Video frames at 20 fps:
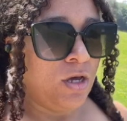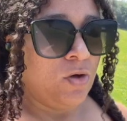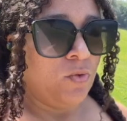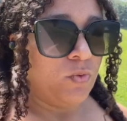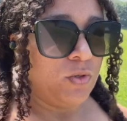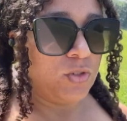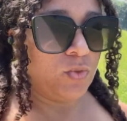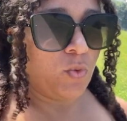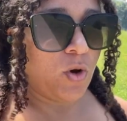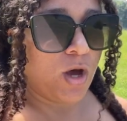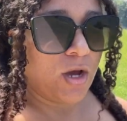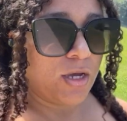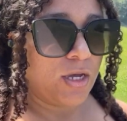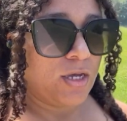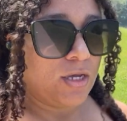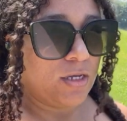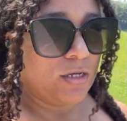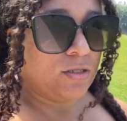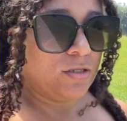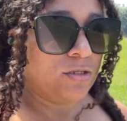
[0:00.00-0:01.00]
was walking
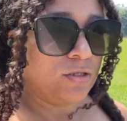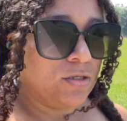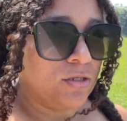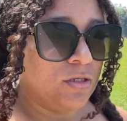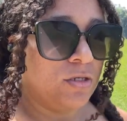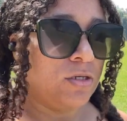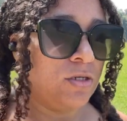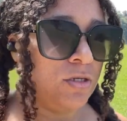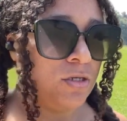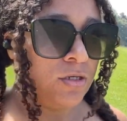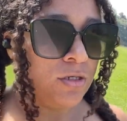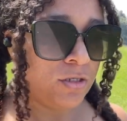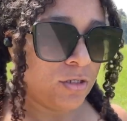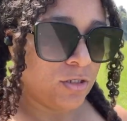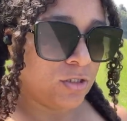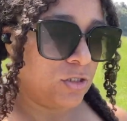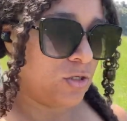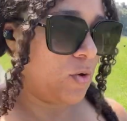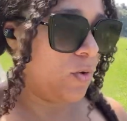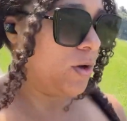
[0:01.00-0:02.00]
and
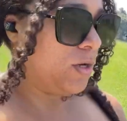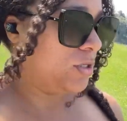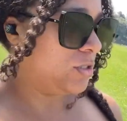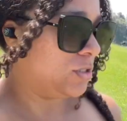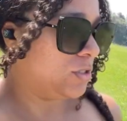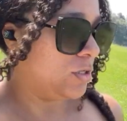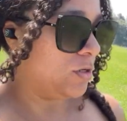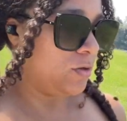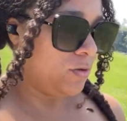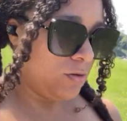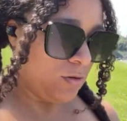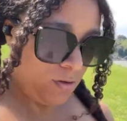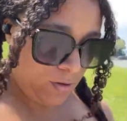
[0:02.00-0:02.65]
so on. So